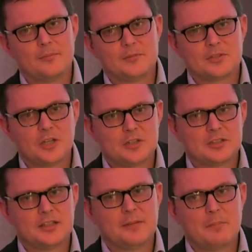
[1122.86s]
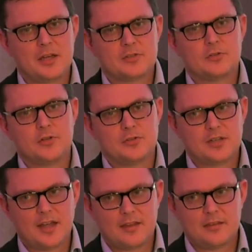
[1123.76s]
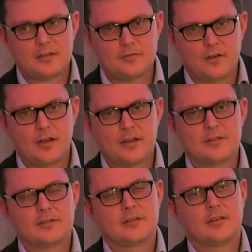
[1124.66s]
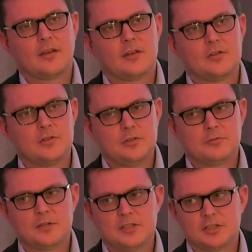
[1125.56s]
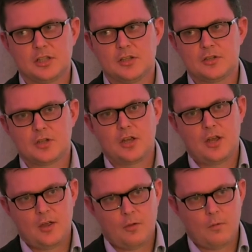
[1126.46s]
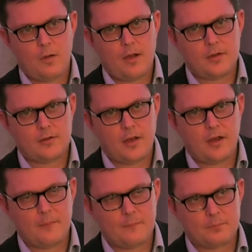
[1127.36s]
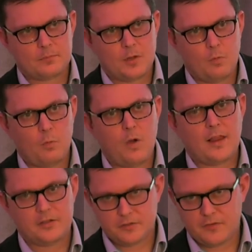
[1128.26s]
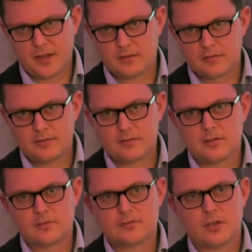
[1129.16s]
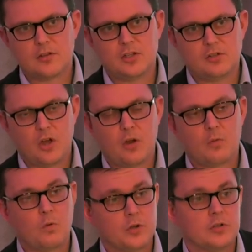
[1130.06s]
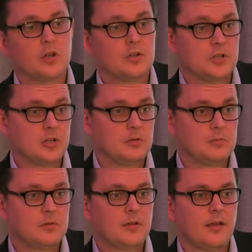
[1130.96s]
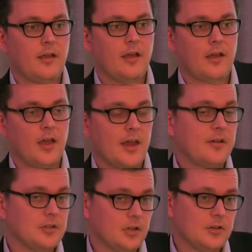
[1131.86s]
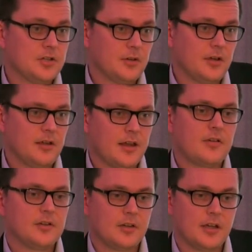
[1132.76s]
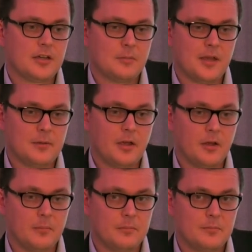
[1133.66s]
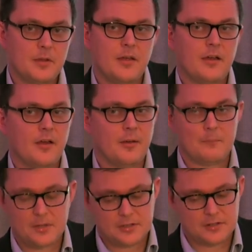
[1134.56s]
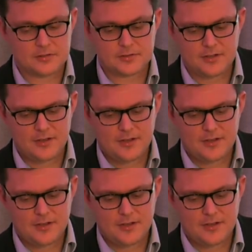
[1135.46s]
Certainly make sure you get the advice and do your research well in advance, so that you know what you're going to do and how you're going to do it and how you're going to get your baby home. Because